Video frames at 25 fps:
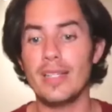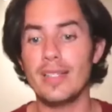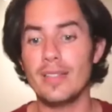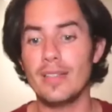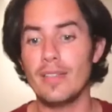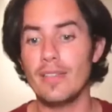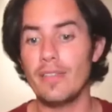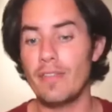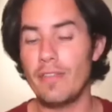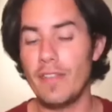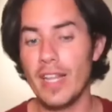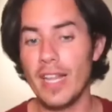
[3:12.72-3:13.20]

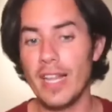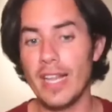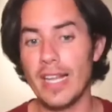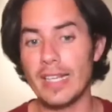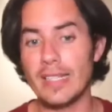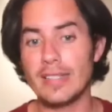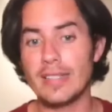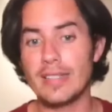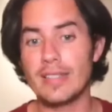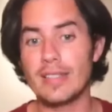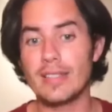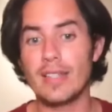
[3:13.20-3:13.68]

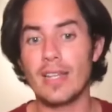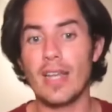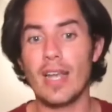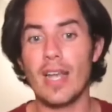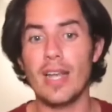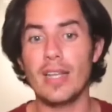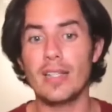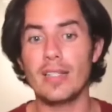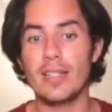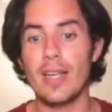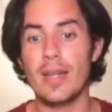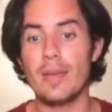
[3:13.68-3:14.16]
feelings
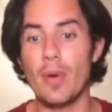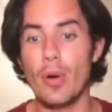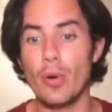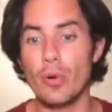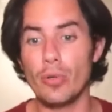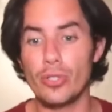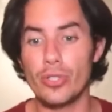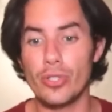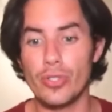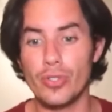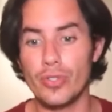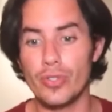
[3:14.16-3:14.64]
and
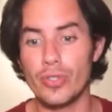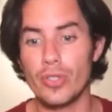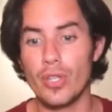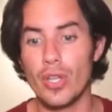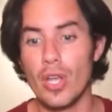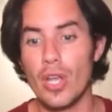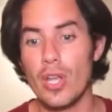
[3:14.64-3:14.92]
emotions.